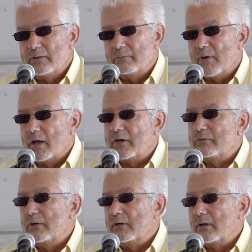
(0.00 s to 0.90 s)
the
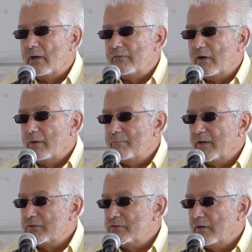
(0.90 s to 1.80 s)
monitoring of the
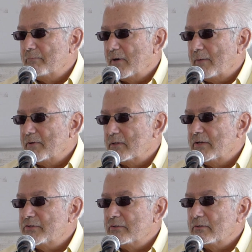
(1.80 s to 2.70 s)
humpback chub
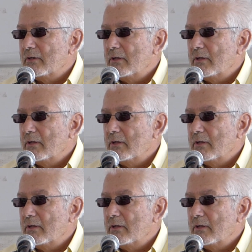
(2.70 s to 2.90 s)
population,